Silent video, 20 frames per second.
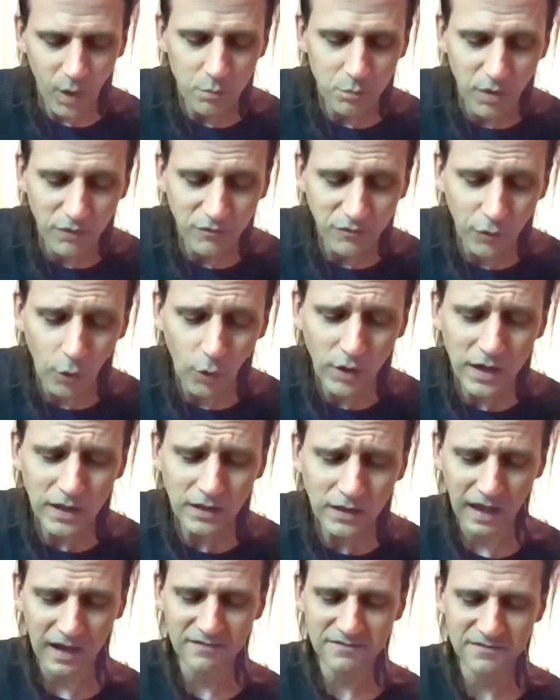Before he
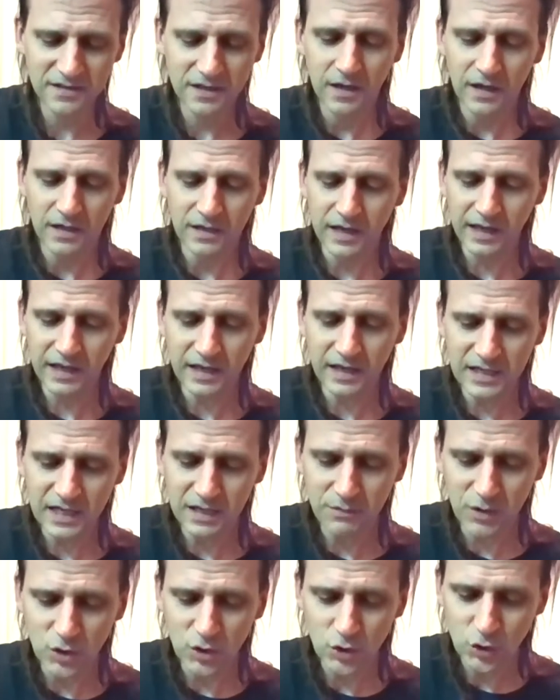left,
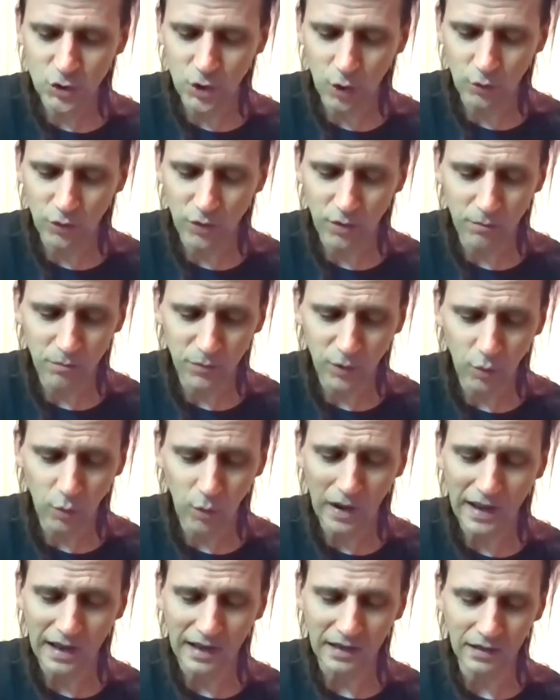Nicodemus showed them the
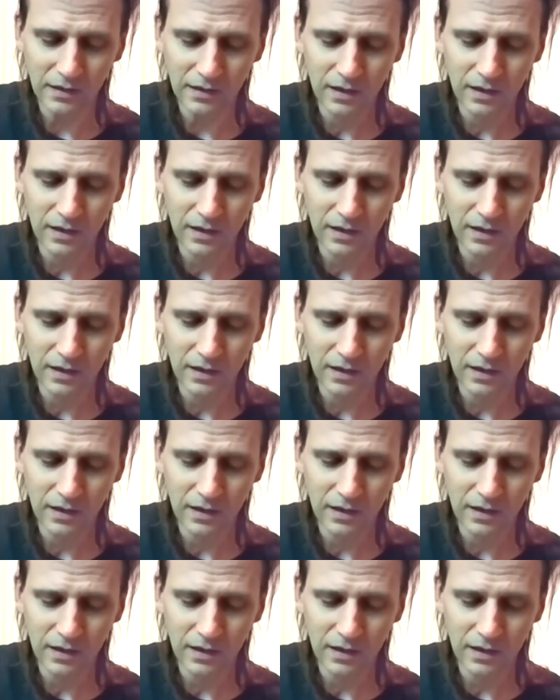way,